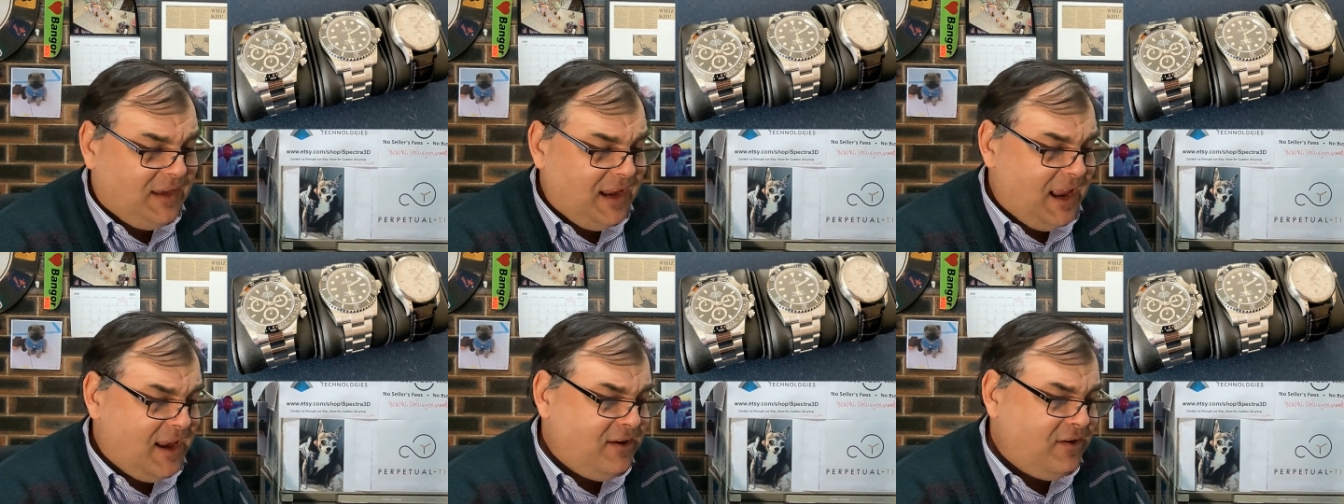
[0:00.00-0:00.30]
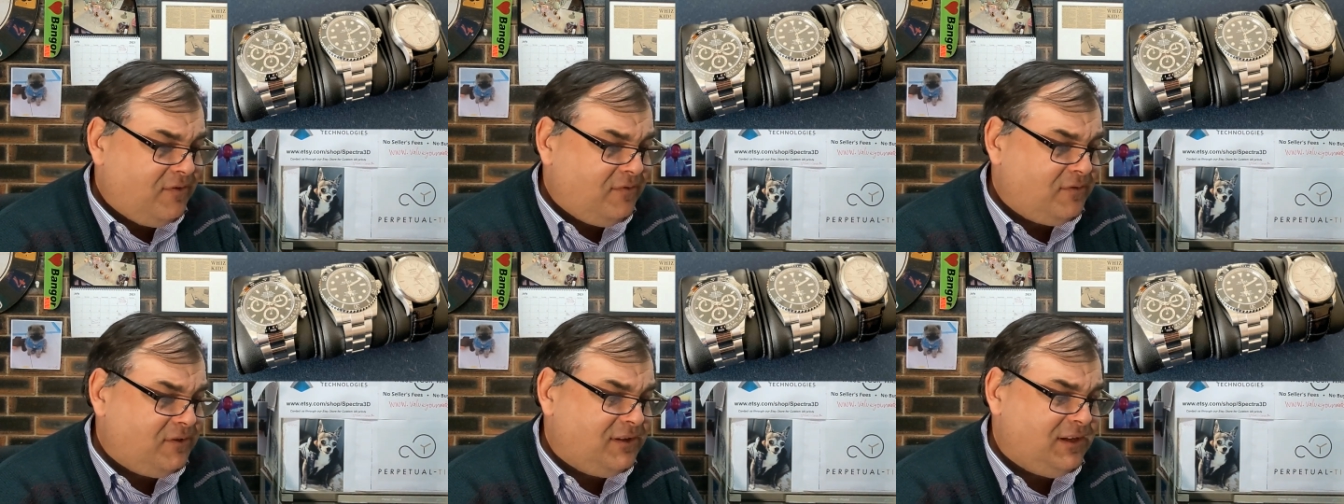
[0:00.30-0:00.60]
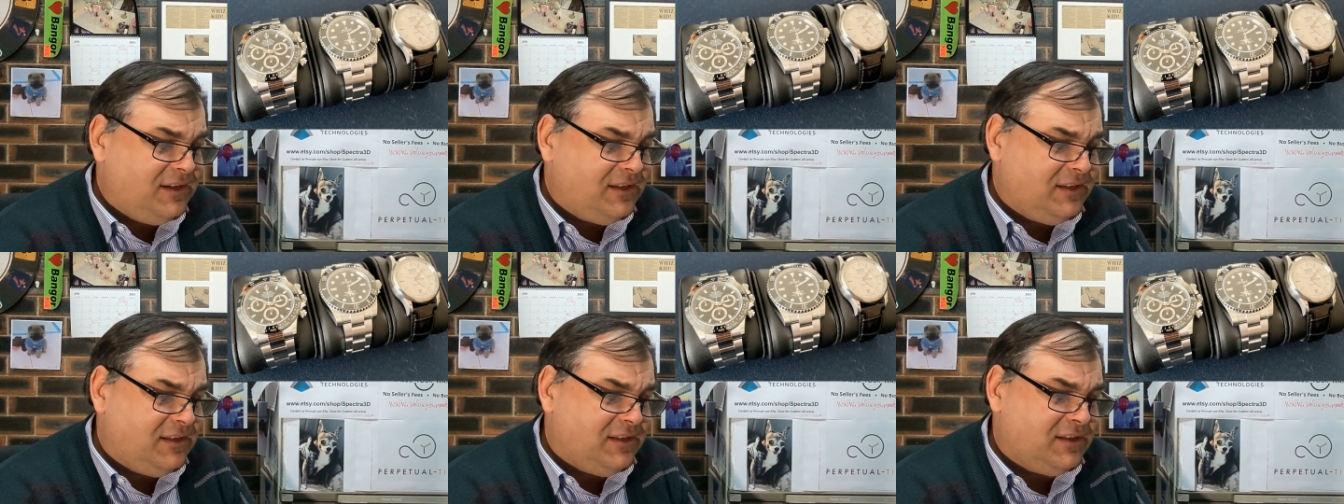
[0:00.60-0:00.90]
Daniel's
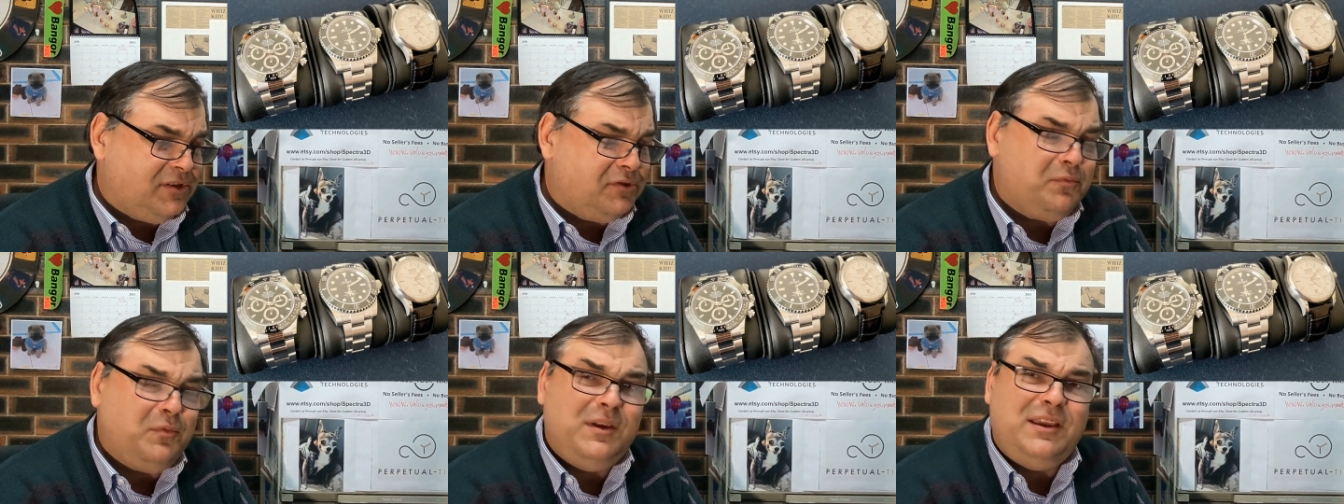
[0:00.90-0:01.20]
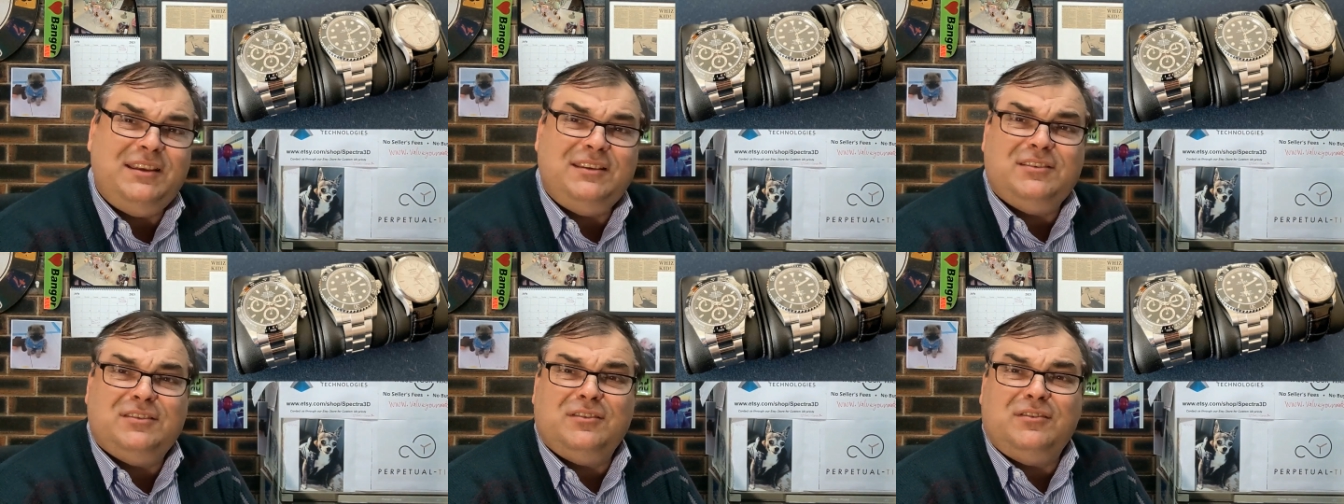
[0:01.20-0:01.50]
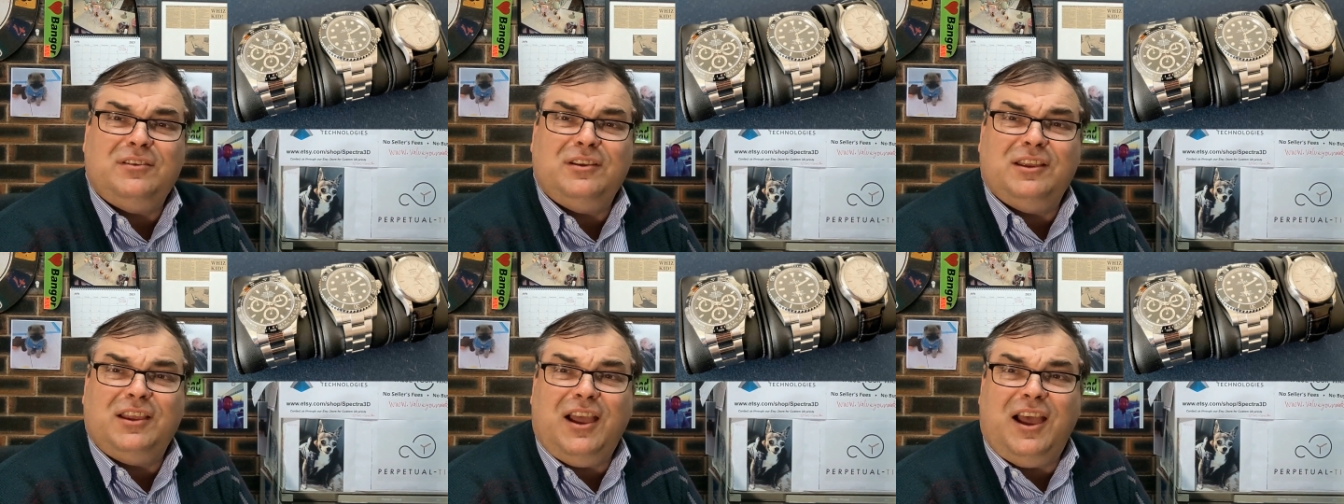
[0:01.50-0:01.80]
just a sweet
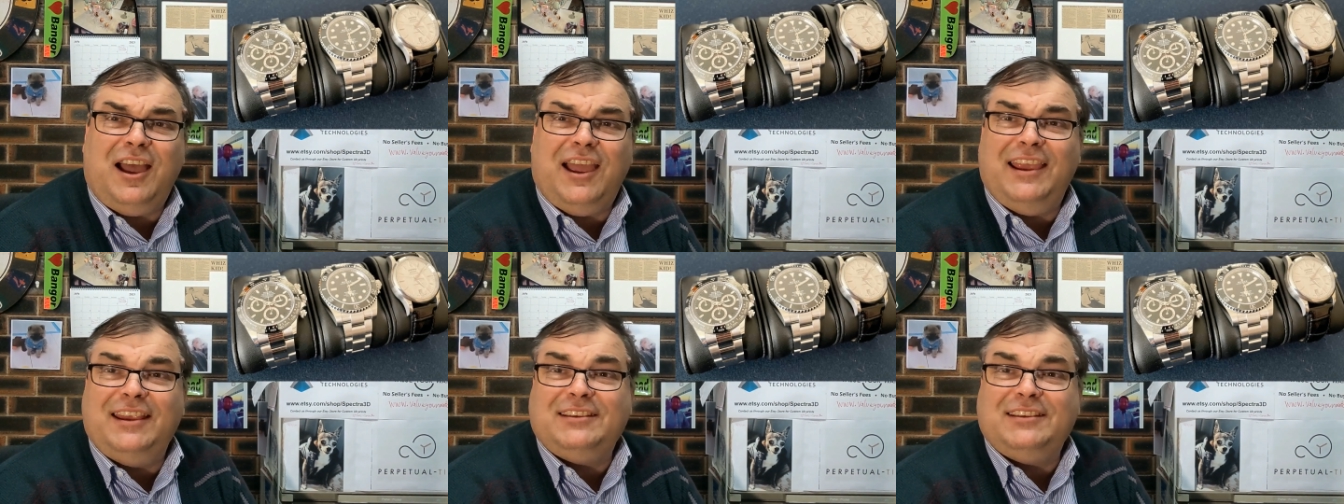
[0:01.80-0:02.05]
sort of guy.